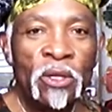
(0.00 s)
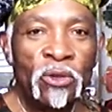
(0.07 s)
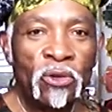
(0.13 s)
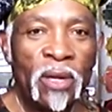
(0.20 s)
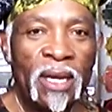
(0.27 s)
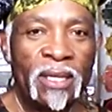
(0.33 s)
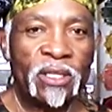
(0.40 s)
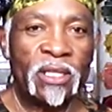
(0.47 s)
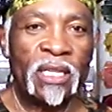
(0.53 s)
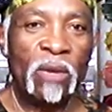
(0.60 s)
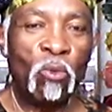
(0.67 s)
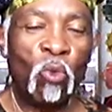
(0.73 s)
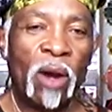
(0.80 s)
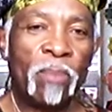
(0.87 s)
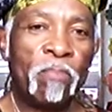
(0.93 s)
So let's see
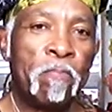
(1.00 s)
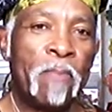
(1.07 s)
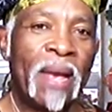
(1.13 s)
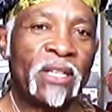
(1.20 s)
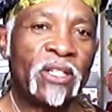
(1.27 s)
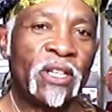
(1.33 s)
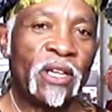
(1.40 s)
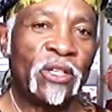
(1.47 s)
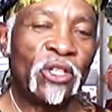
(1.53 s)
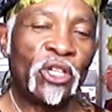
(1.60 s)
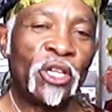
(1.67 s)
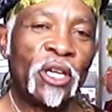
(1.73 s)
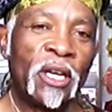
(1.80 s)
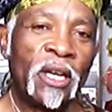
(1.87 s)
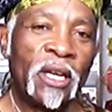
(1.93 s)
what
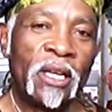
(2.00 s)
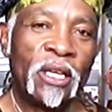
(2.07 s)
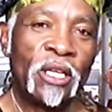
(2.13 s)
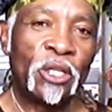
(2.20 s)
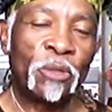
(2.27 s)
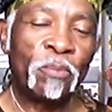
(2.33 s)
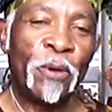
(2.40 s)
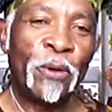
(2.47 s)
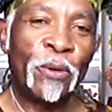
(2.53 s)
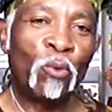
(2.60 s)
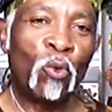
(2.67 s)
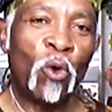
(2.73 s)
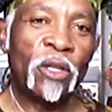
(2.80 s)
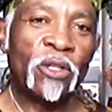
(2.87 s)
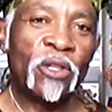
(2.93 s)
message Spirit
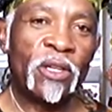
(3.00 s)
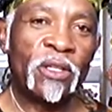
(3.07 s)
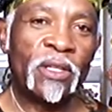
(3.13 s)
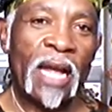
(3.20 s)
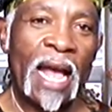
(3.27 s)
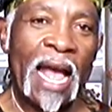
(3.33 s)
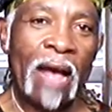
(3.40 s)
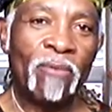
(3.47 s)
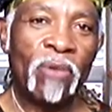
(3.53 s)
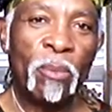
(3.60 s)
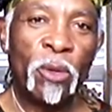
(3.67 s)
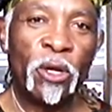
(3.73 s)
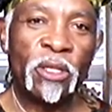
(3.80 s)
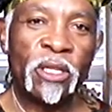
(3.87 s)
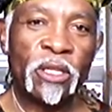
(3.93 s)
wants us to have. I'm
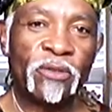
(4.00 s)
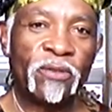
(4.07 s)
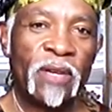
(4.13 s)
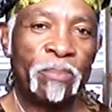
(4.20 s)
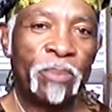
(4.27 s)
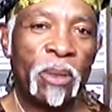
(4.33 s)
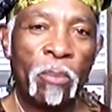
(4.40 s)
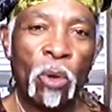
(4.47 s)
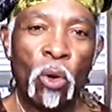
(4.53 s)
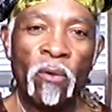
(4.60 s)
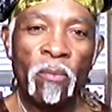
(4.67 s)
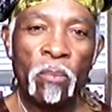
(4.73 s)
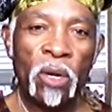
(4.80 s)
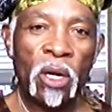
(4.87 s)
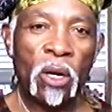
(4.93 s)
going to just flip the
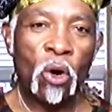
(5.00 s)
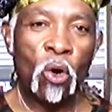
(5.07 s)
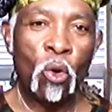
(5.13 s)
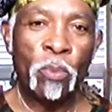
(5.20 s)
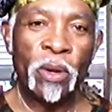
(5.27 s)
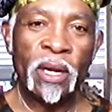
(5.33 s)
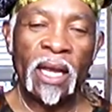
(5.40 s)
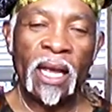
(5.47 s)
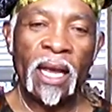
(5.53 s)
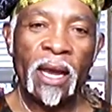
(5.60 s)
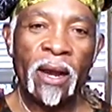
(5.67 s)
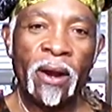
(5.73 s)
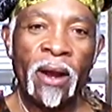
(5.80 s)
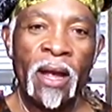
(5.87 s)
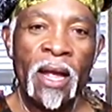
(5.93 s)
book open
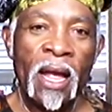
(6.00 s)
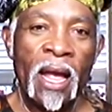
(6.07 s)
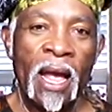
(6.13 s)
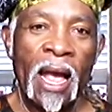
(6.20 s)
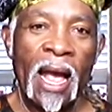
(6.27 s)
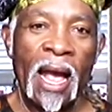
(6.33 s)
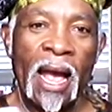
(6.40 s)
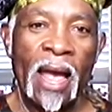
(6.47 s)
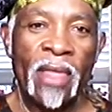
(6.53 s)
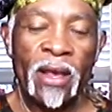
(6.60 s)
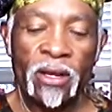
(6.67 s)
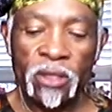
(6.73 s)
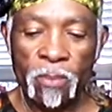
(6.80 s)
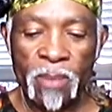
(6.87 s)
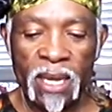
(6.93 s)
here, and
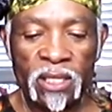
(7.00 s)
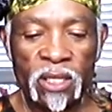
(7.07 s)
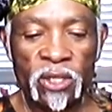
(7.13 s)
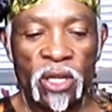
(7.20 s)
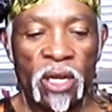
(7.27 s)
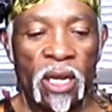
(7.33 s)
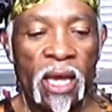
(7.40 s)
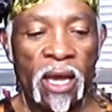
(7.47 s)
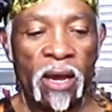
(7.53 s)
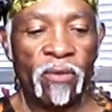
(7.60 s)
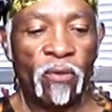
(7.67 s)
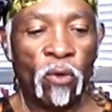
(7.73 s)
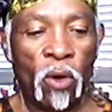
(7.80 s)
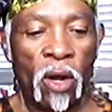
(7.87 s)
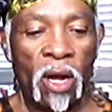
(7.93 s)
there's a message in here
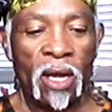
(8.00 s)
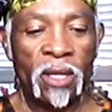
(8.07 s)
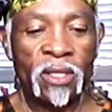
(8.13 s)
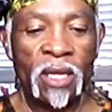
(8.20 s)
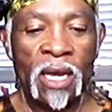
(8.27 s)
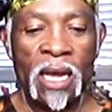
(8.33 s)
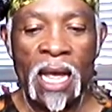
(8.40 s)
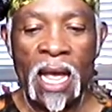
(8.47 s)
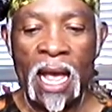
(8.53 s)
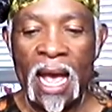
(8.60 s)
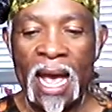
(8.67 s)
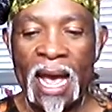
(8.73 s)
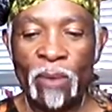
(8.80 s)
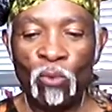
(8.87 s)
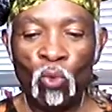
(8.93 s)
for us.
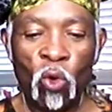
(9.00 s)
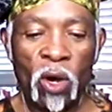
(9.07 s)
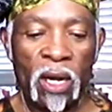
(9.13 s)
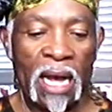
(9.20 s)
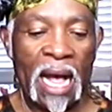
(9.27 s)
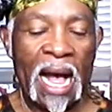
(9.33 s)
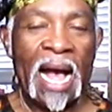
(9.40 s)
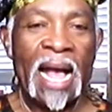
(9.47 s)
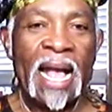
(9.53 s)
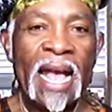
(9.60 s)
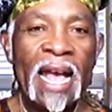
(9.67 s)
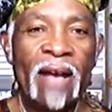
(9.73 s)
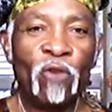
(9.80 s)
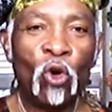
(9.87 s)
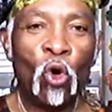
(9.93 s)
And what I
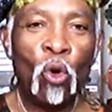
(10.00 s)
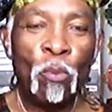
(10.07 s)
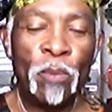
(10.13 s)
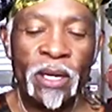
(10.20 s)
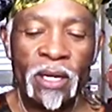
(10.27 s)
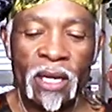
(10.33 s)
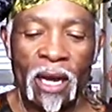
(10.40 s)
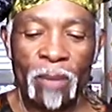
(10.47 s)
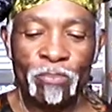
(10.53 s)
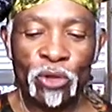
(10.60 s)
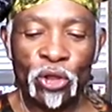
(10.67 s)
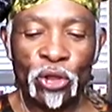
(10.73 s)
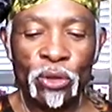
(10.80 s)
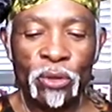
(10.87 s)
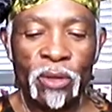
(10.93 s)
have opened up
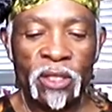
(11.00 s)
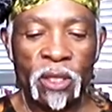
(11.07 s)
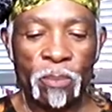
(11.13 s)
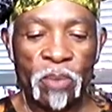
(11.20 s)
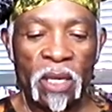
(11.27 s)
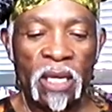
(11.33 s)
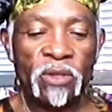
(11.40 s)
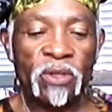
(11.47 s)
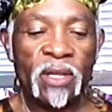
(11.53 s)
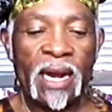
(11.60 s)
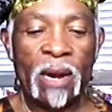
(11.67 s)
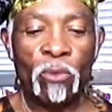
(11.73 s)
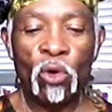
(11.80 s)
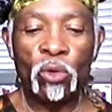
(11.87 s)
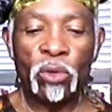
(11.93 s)
to is a piece that
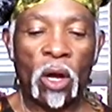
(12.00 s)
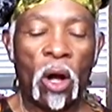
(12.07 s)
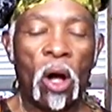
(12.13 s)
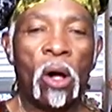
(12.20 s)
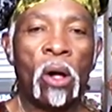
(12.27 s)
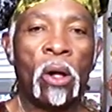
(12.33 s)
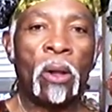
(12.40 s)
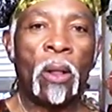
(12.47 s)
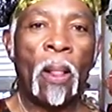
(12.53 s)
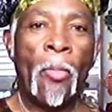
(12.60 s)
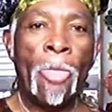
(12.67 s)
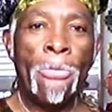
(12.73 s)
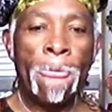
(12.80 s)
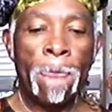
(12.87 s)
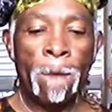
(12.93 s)
I wrote called
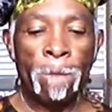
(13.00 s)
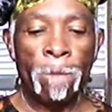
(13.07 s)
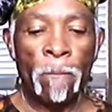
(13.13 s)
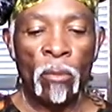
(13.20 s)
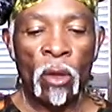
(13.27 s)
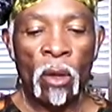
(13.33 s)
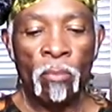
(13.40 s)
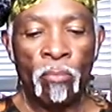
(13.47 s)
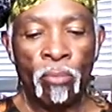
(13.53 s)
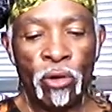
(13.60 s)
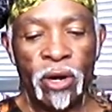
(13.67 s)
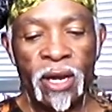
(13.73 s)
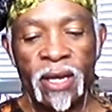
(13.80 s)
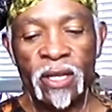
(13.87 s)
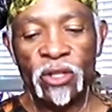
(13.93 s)

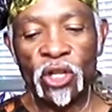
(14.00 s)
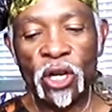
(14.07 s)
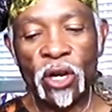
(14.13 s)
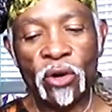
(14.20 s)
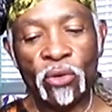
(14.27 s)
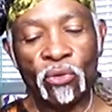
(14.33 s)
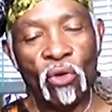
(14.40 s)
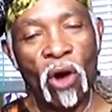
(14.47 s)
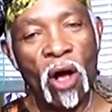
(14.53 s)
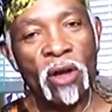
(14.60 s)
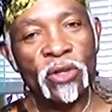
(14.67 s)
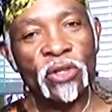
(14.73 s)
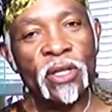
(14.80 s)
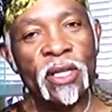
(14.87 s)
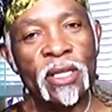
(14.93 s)
Bridge
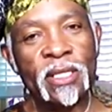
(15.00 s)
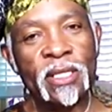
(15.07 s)
Across the